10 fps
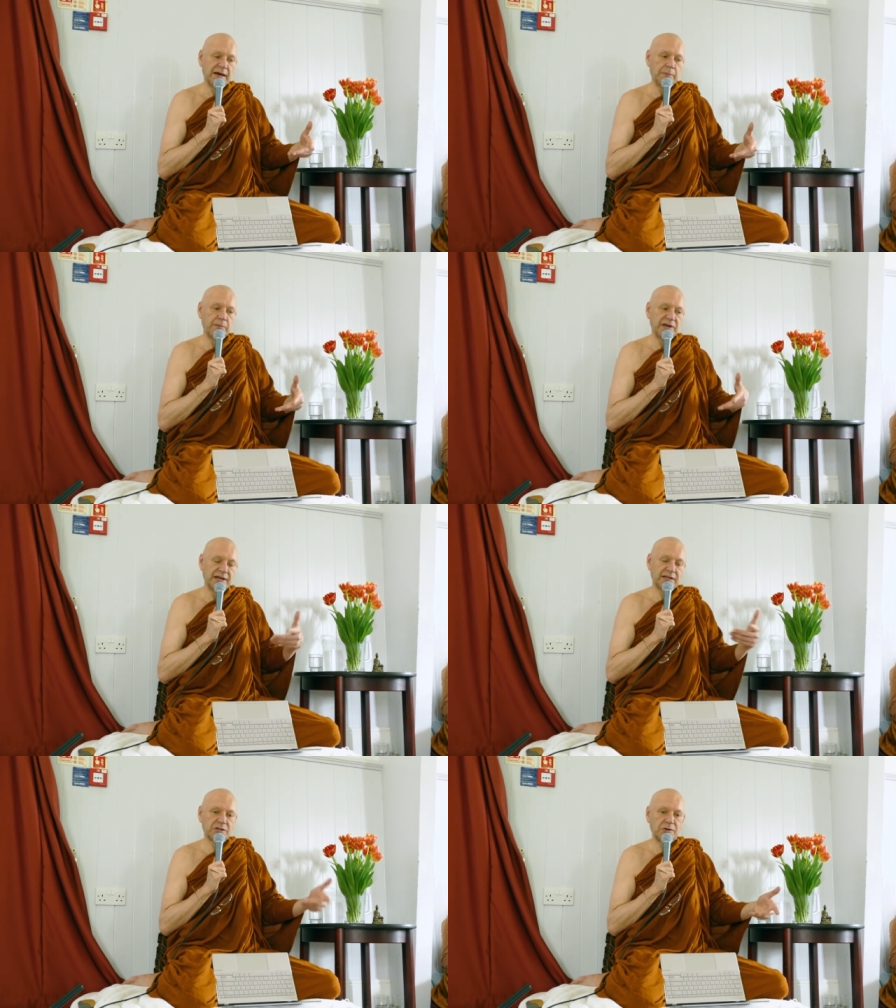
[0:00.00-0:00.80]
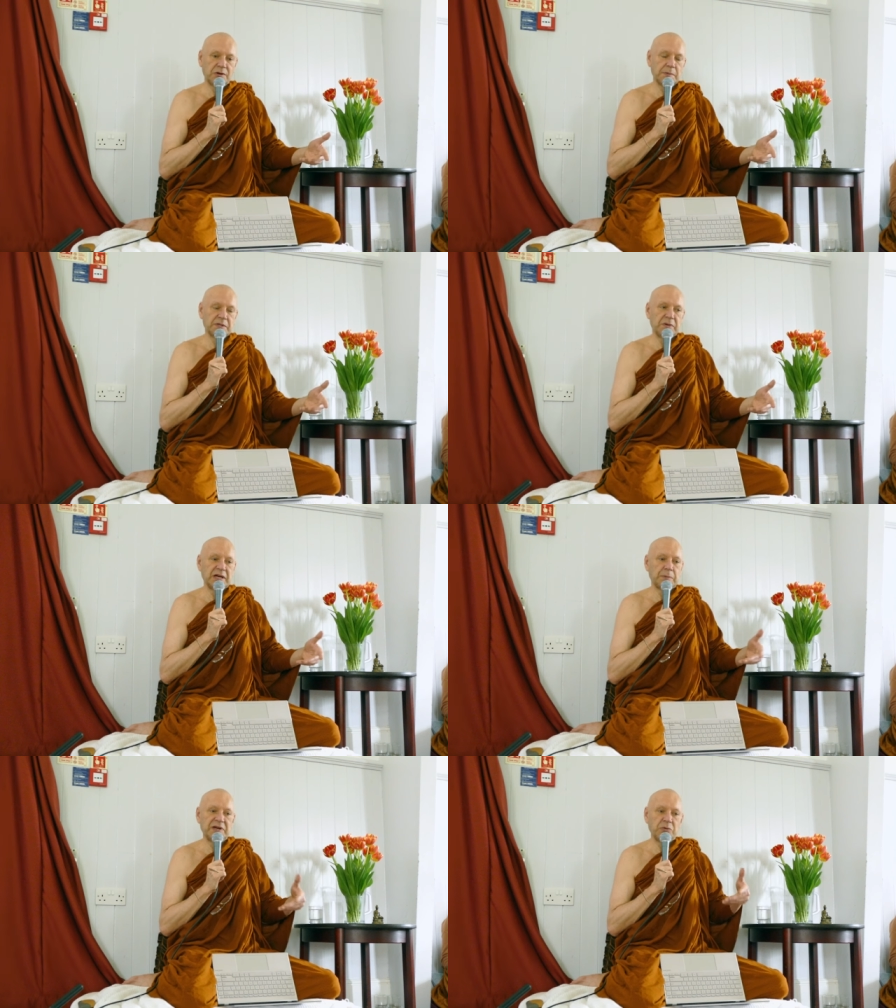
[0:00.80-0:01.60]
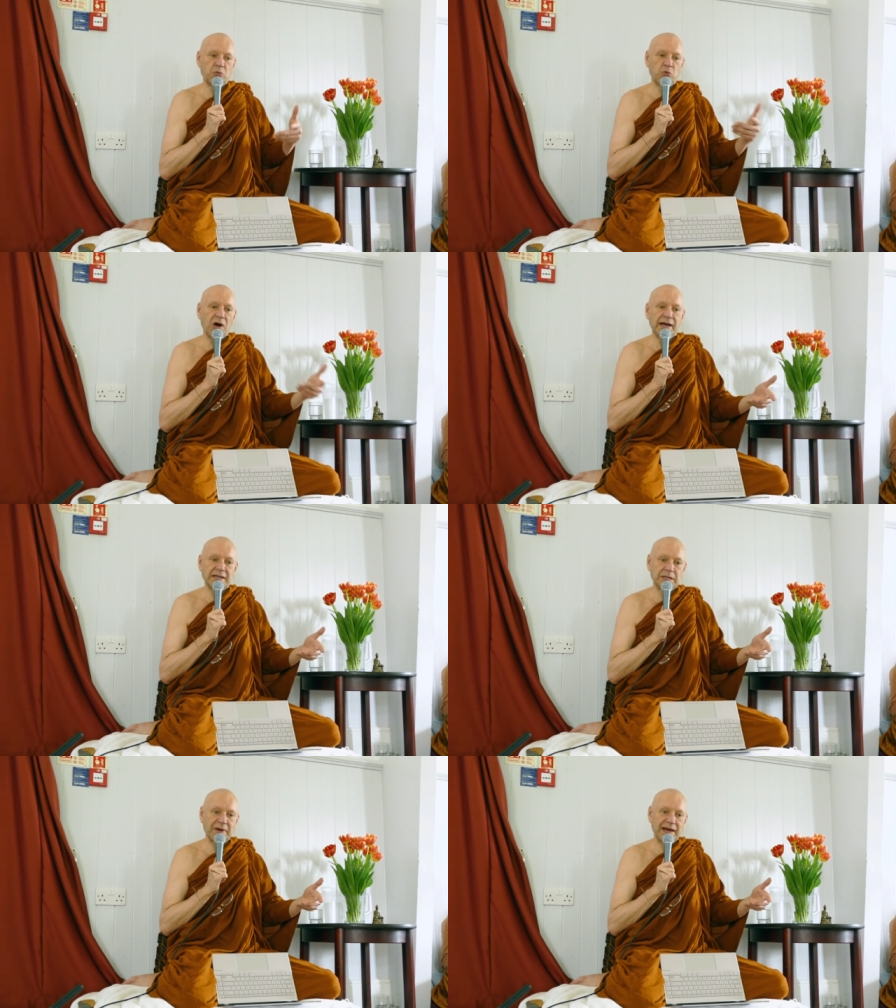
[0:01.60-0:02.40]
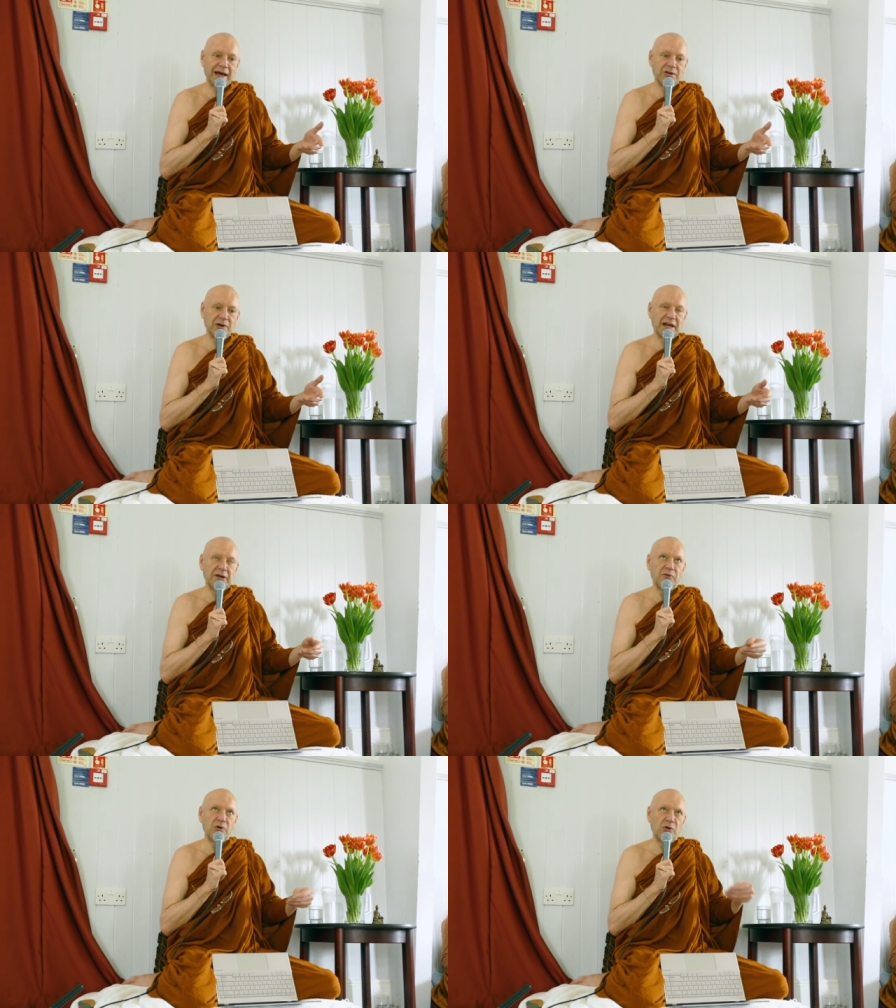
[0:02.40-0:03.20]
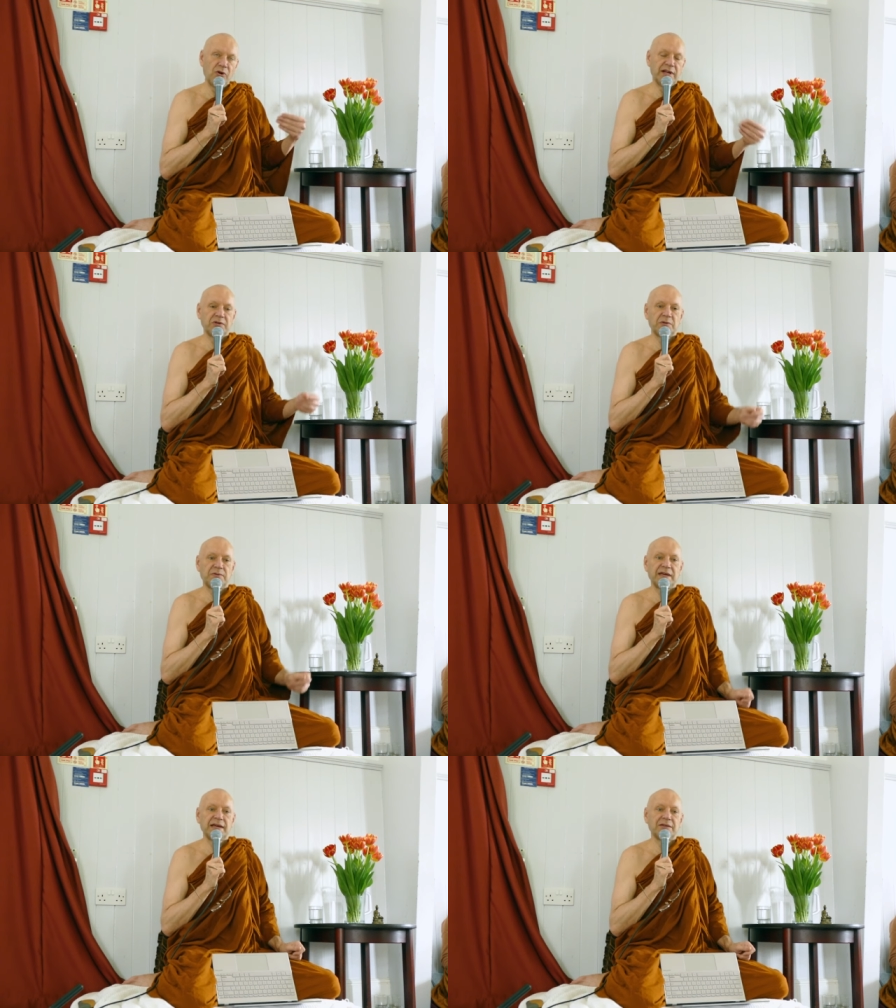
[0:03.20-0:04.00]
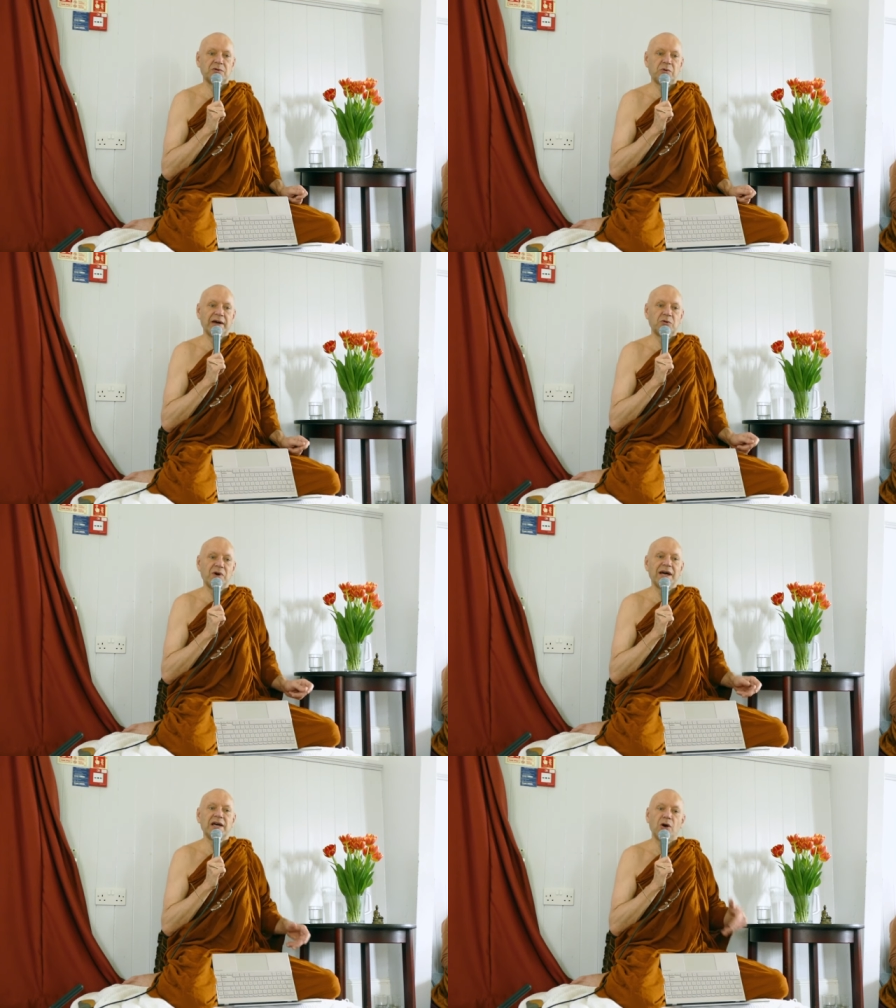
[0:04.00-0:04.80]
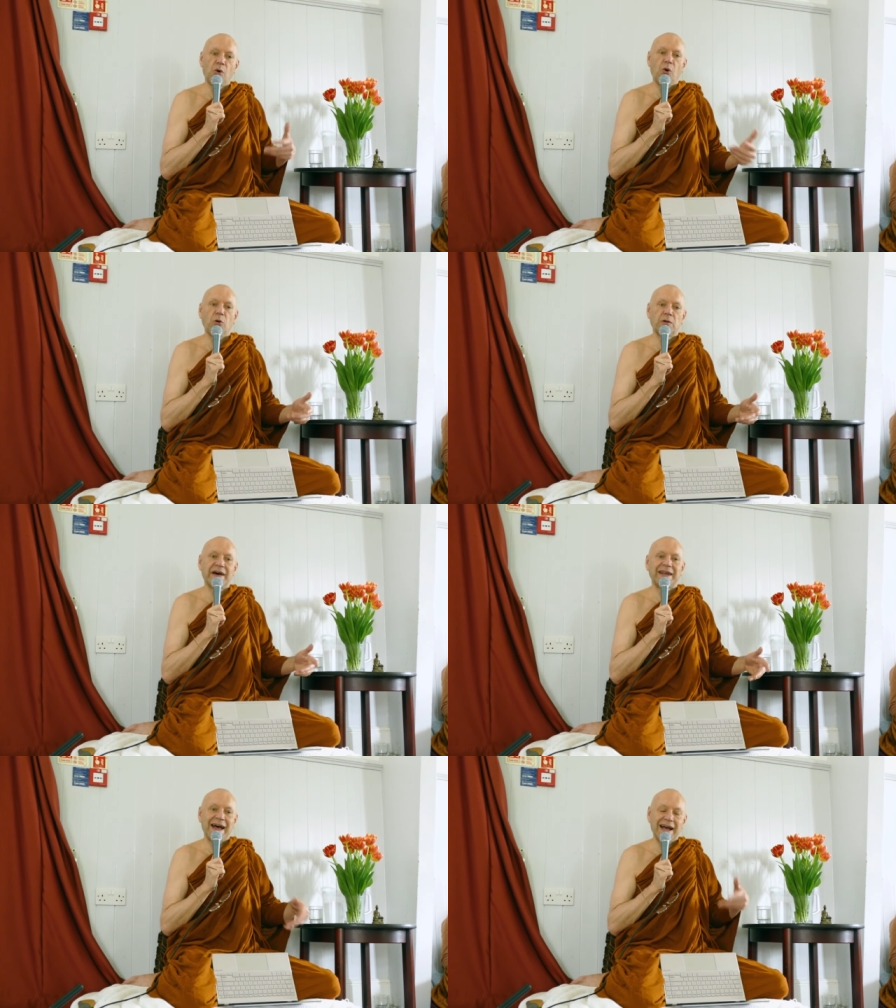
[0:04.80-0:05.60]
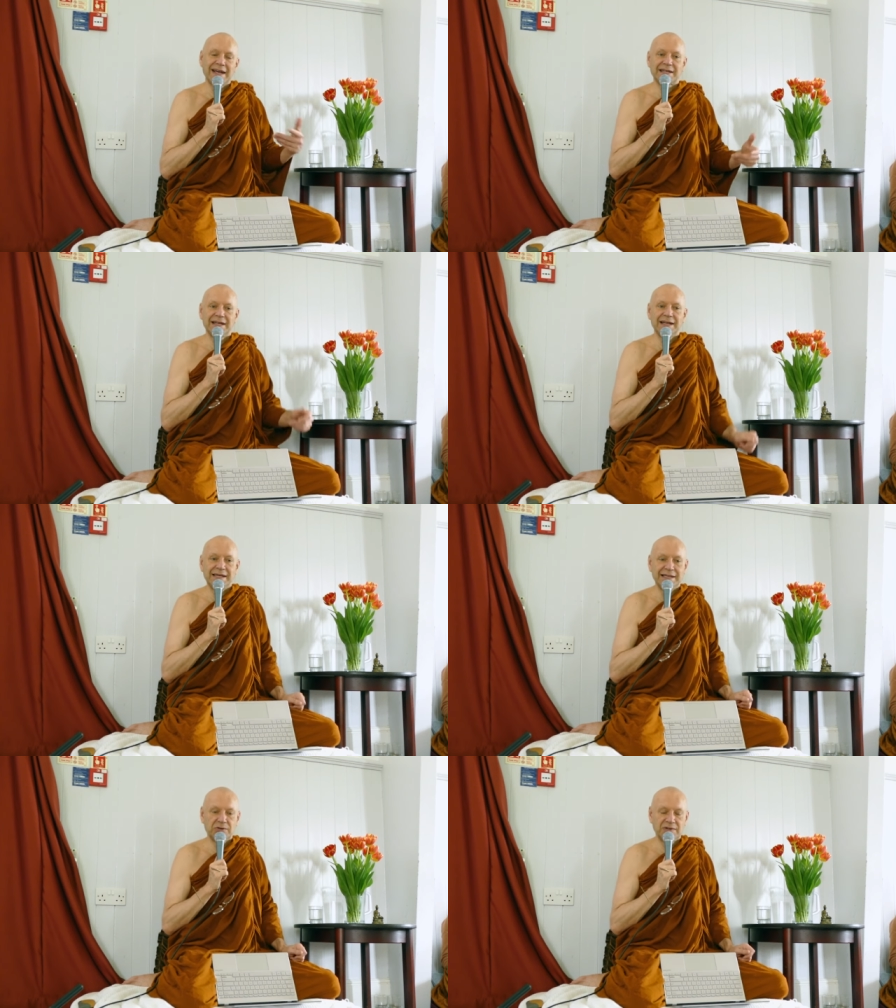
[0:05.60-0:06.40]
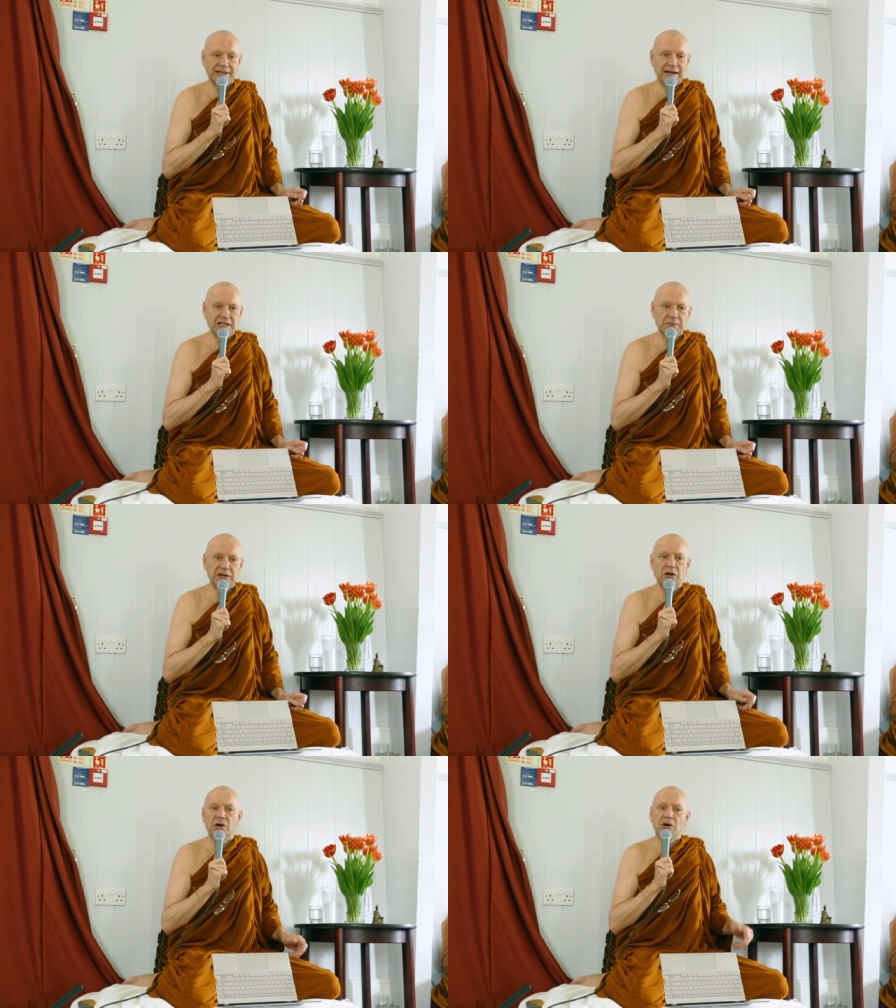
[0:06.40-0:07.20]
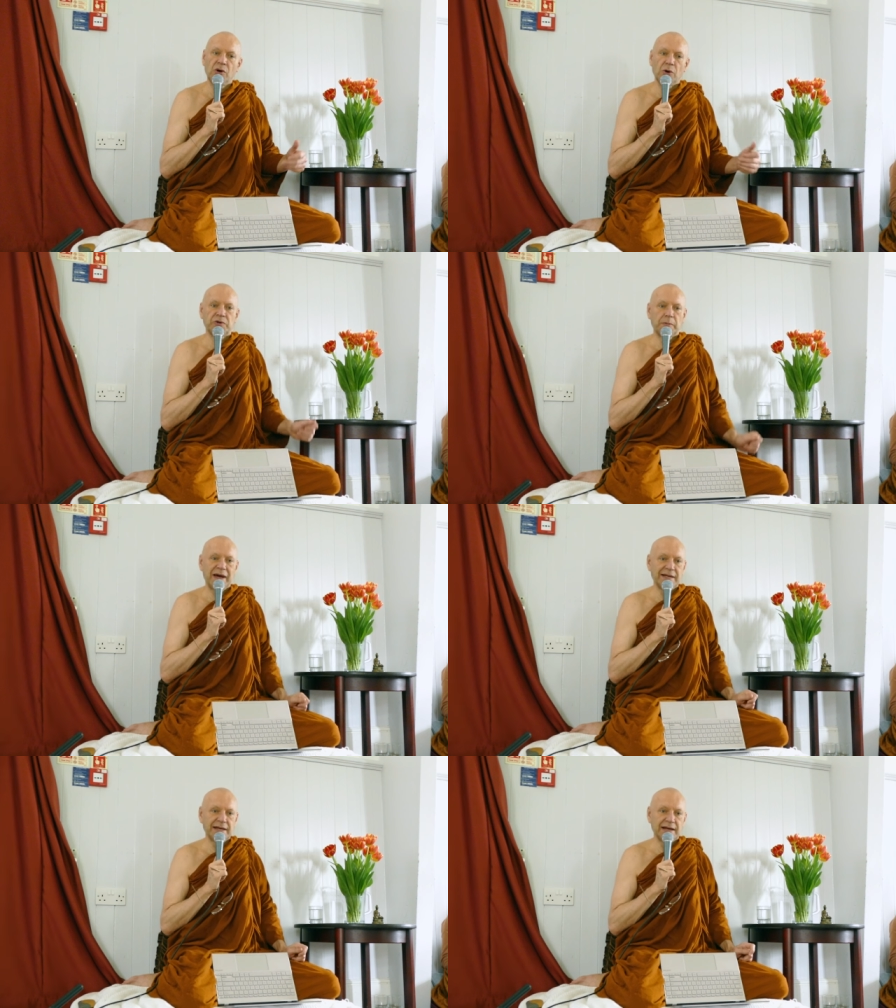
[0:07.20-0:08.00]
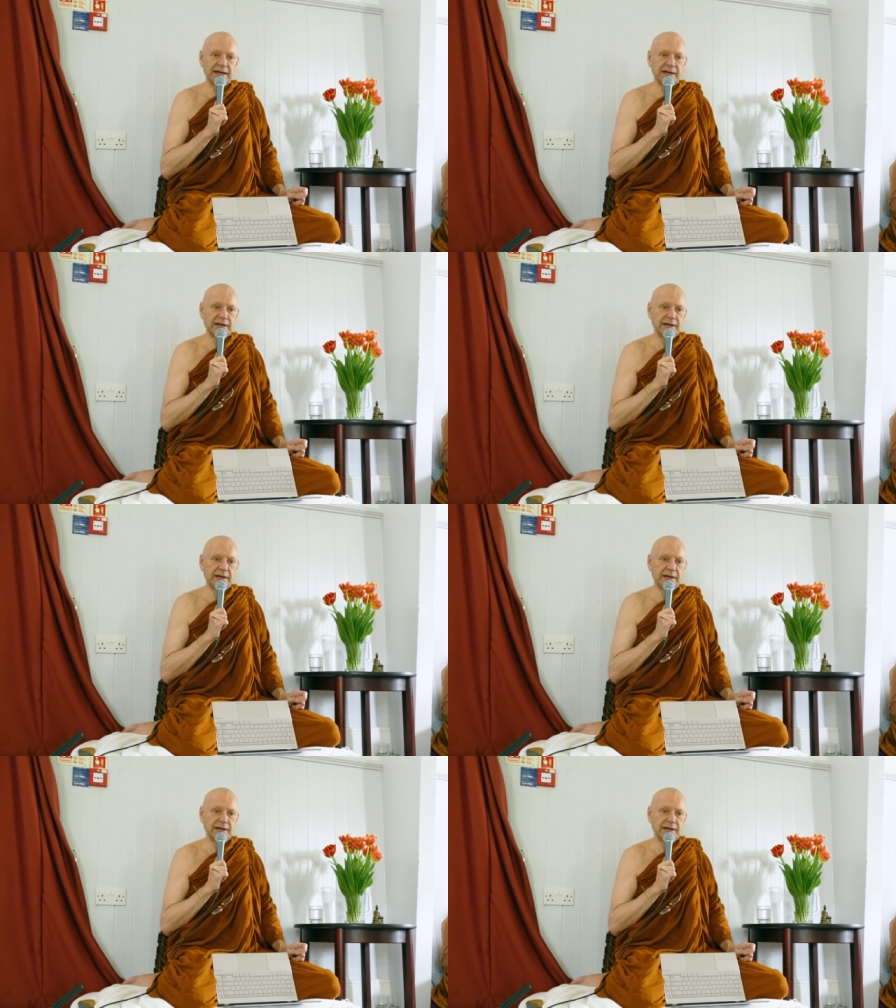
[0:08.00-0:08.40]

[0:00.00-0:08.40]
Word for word: uh, being circumspect, being wise about how you live, learning to think in the right way, all that actually leads to detachment automatically uh.